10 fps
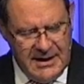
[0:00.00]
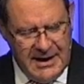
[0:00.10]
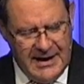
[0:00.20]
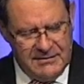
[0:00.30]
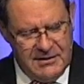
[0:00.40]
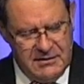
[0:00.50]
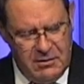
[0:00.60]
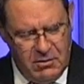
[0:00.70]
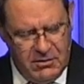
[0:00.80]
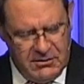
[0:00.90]
and the
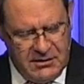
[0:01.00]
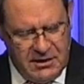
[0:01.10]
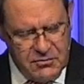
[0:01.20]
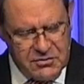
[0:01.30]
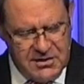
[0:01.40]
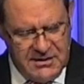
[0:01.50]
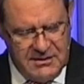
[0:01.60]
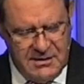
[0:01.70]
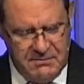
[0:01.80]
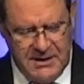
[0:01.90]
Lord closed
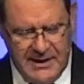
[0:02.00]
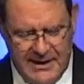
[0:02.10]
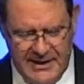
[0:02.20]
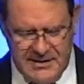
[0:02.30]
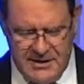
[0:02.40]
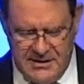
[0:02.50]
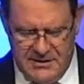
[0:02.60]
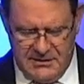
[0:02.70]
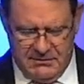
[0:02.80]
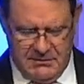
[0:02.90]
it behind
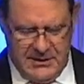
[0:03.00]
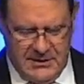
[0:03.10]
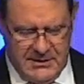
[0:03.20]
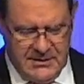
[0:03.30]
him.